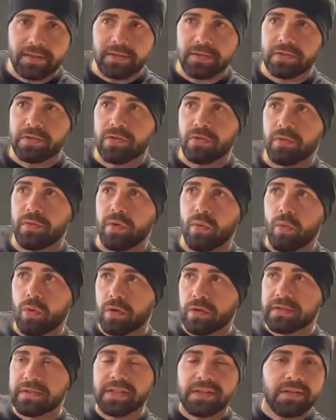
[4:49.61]
So the
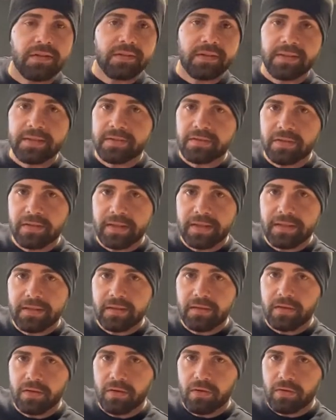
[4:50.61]
walls are not
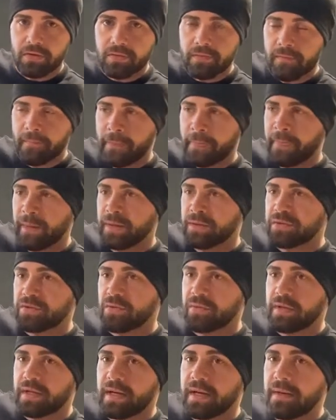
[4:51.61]
insulated at all. So
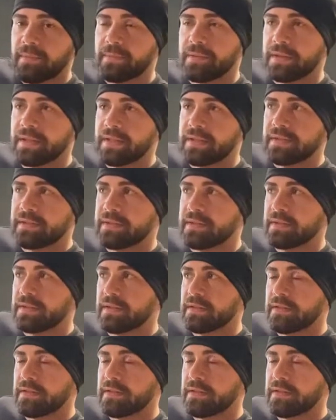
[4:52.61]
what happened is